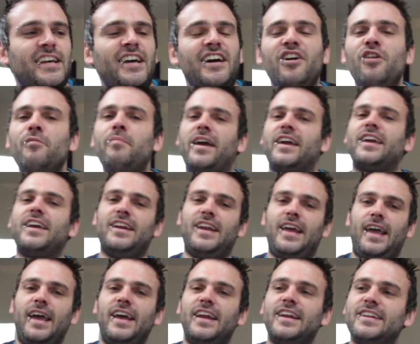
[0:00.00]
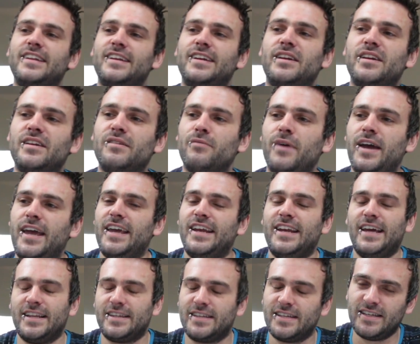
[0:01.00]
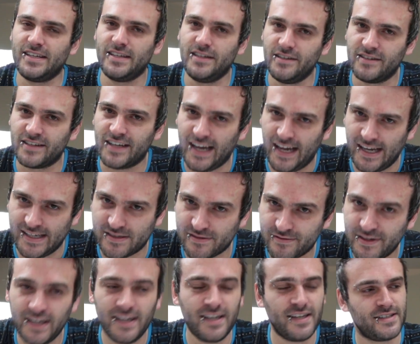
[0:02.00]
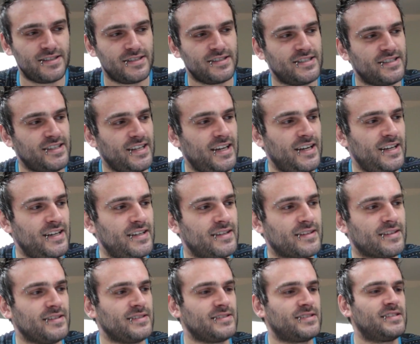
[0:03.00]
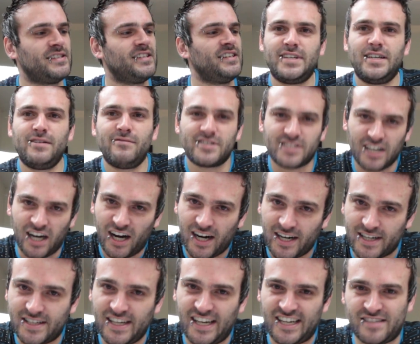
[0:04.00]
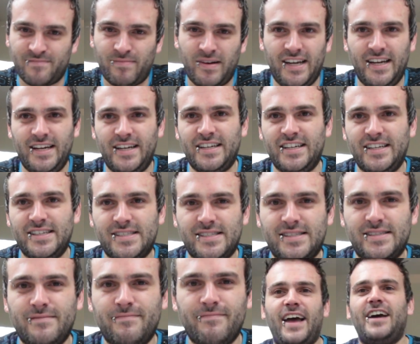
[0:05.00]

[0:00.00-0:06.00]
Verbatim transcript: I hope I can edit it in a way that you guys really understand it because it was hard explaining this.